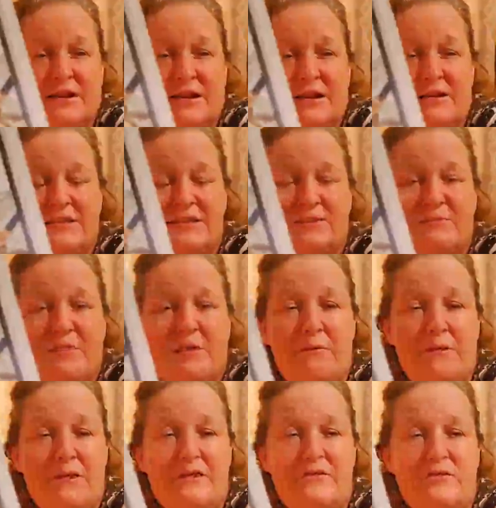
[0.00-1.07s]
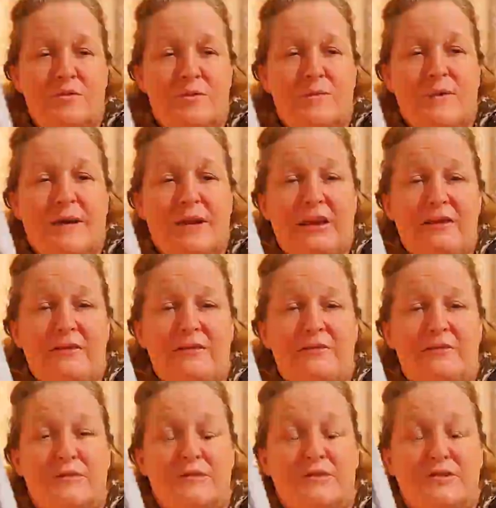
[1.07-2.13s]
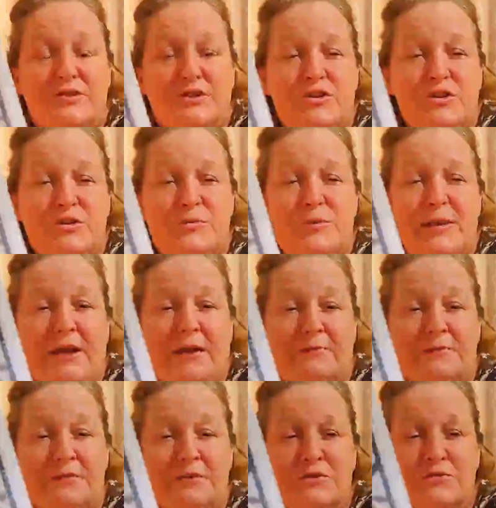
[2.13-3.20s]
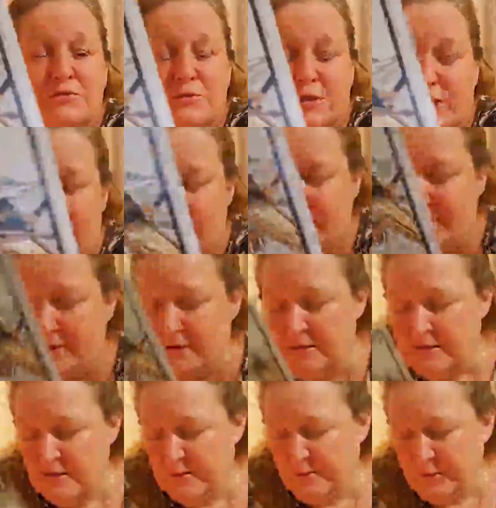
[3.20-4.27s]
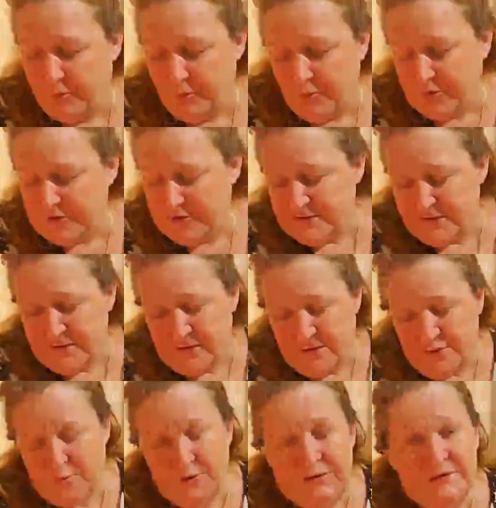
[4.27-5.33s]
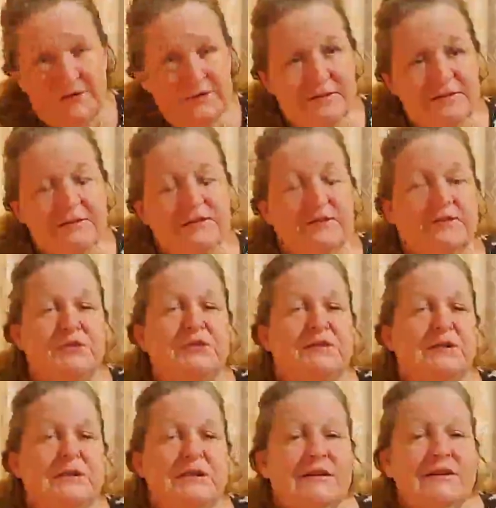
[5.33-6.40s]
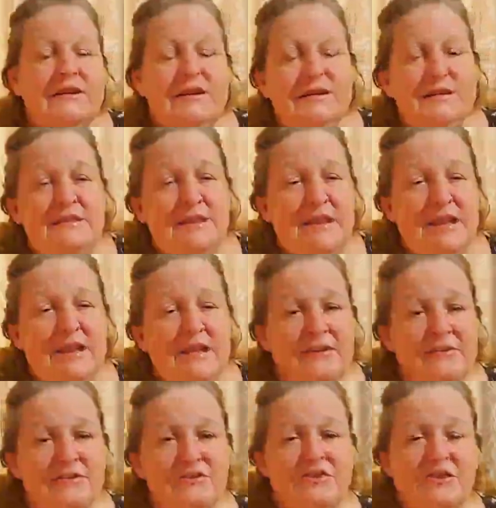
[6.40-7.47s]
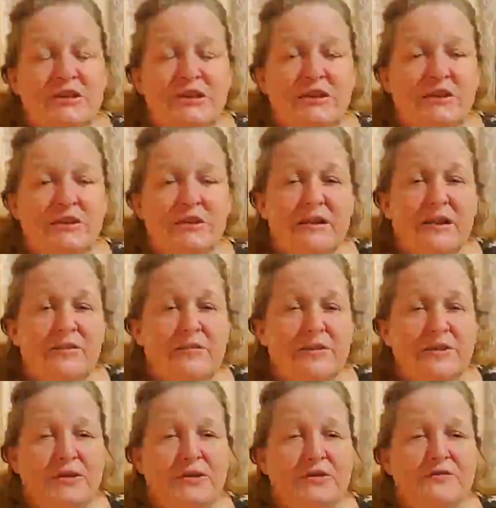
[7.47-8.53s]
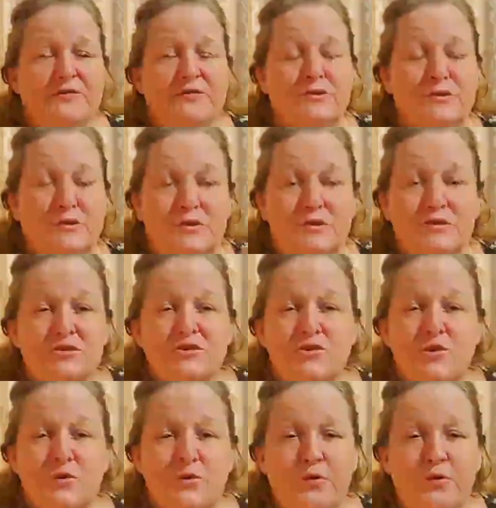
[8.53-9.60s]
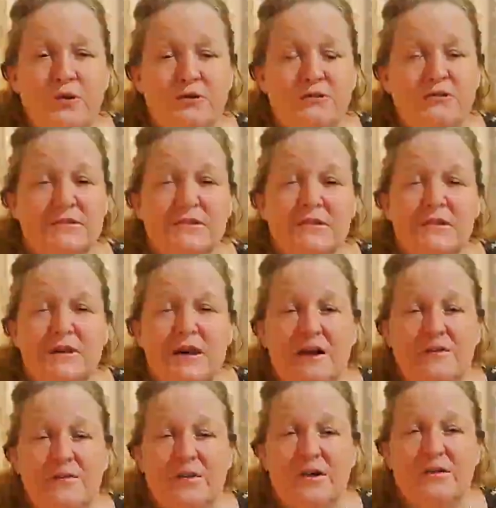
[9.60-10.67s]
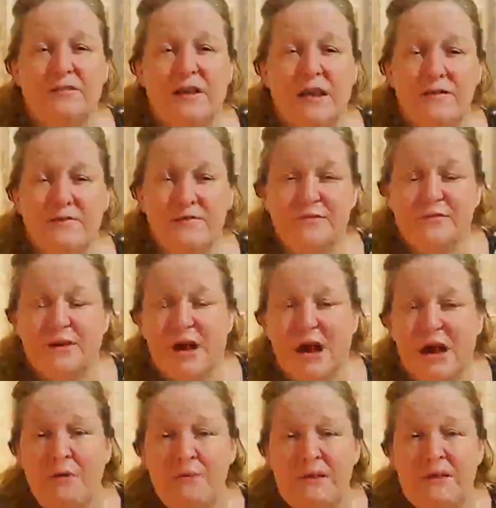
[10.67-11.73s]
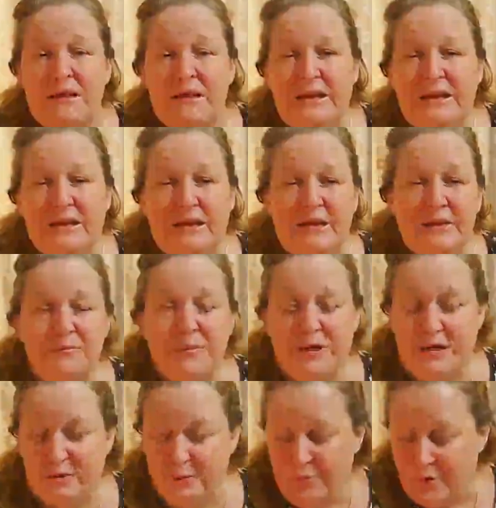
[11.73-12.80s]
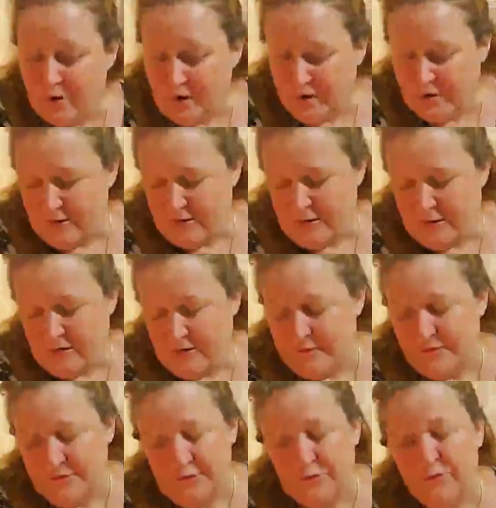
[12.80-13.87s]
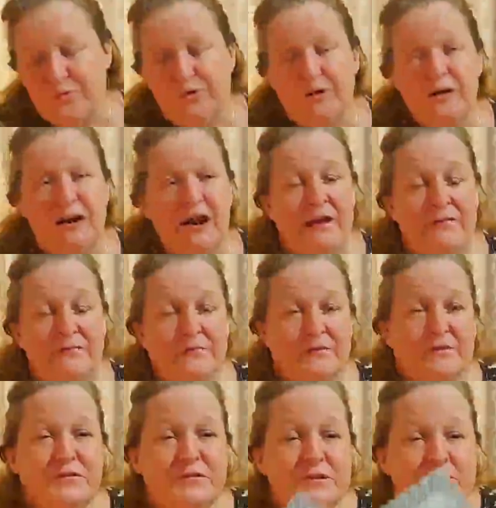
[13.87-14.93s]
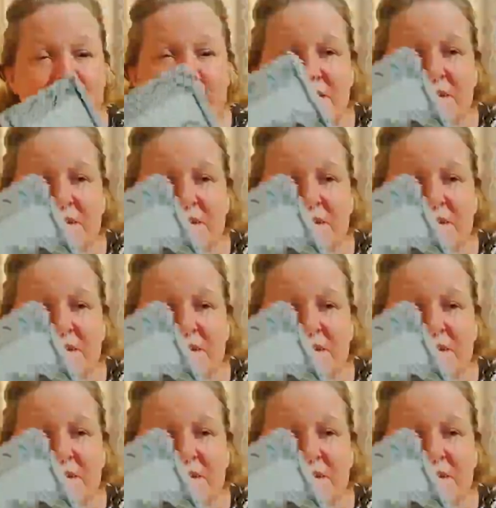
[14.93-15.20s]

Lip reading: And so maybe it's reminding you that two becomes three, but what's the third? It's the energy of the universe, the source of all life, coming in and being a part of your efforts.